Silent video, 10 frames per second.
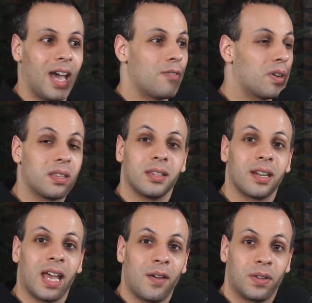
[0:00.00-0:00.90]
Everything
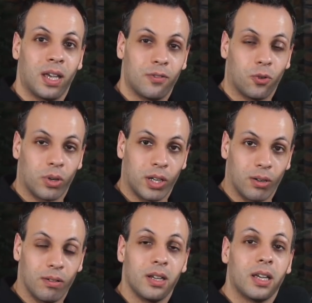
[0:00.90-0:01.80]
that I advocate for
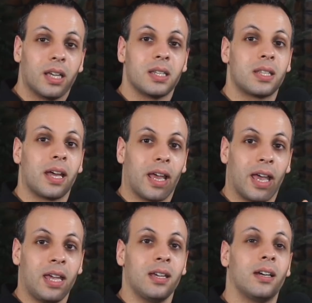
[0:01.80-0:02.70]
here is that
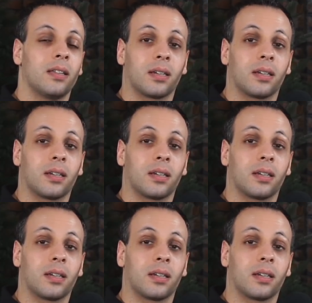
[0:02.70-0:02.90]
A,